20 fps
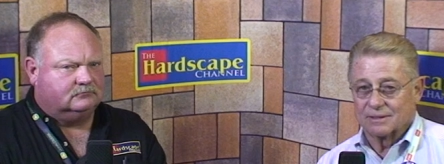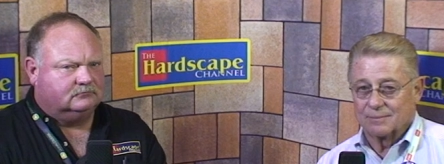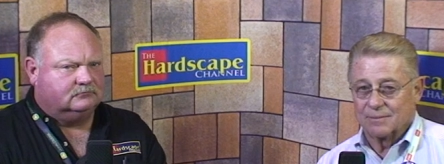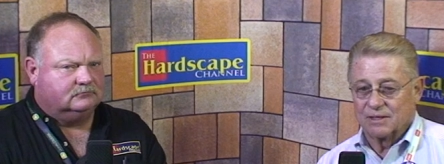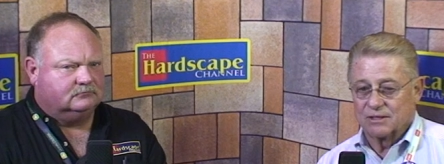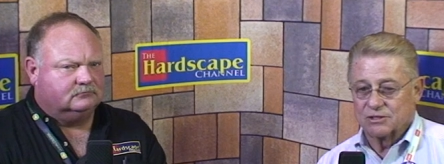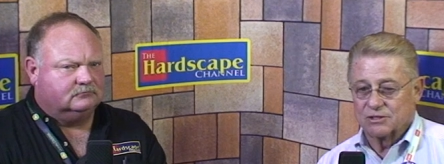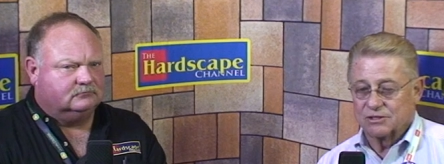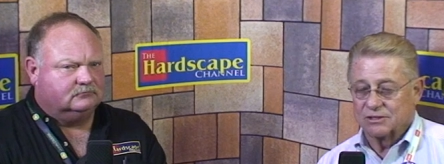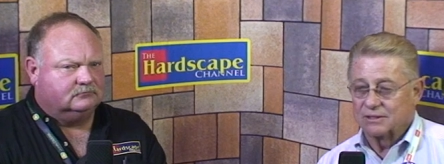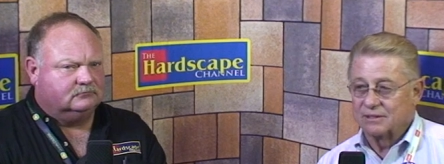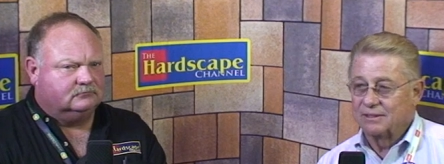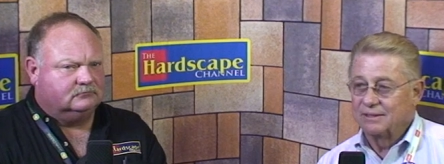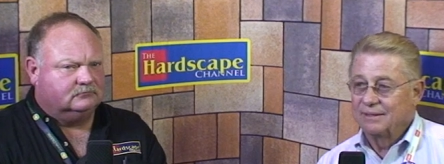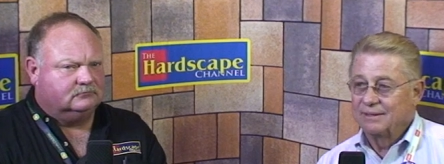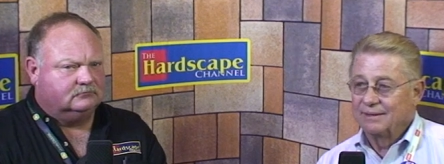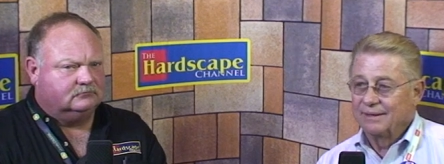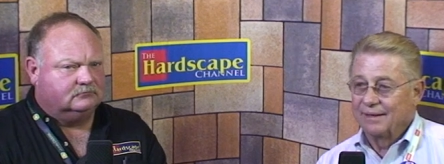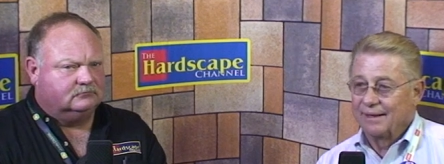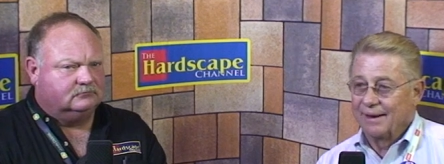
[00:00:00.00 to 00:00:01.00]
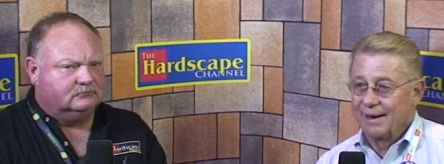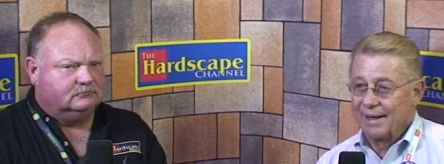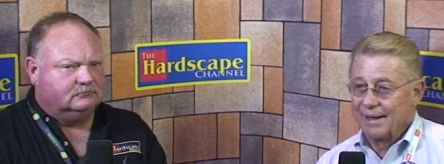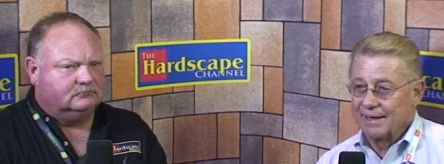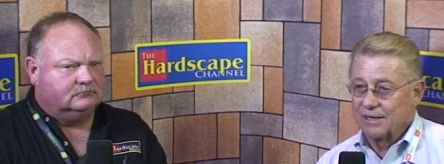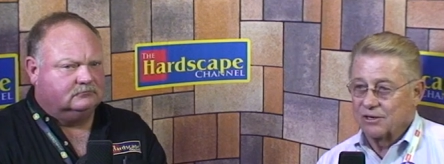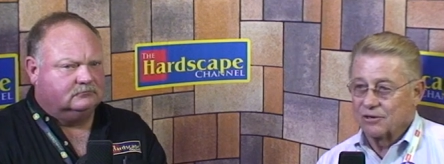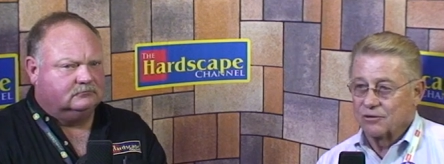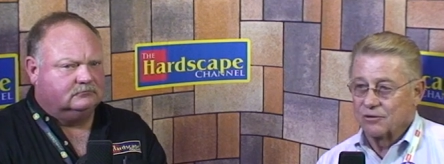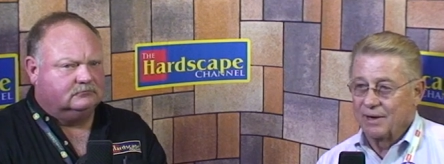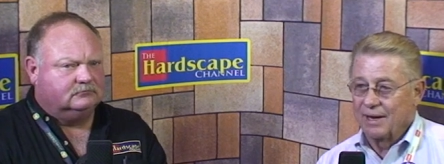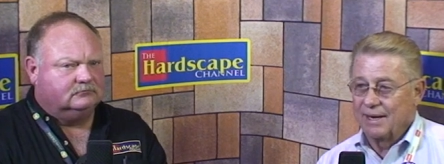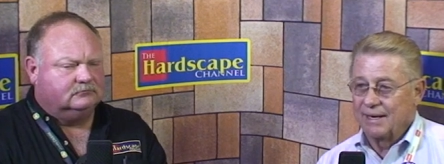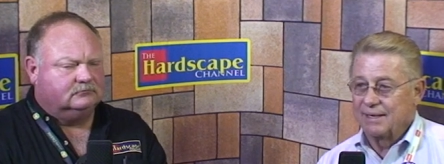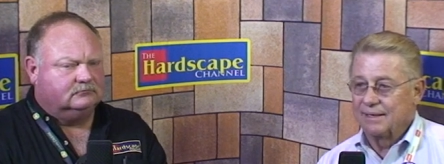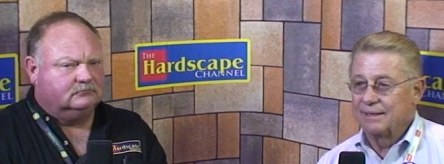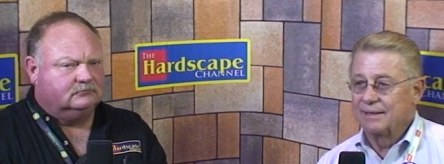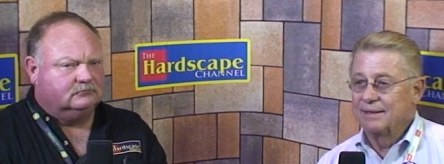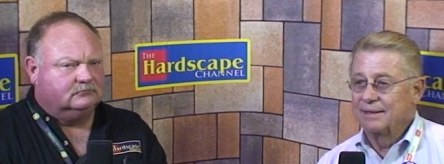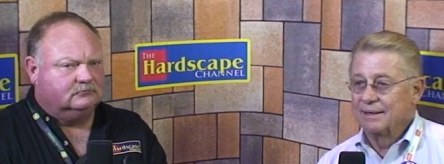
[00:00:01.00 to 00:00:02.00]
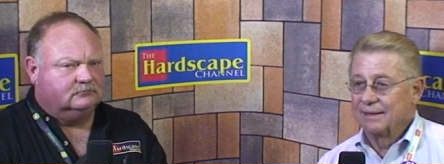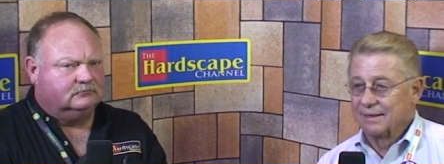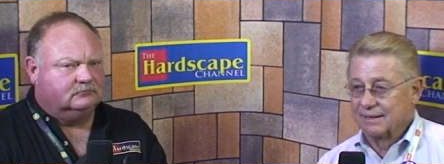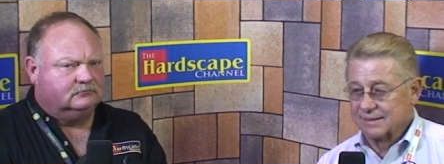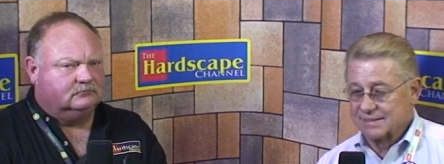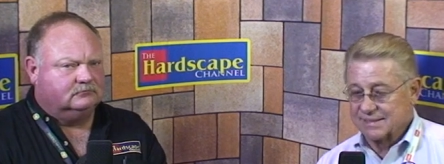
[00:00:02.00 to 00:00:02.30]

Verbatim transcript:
Speaker 1: commercial, and I created a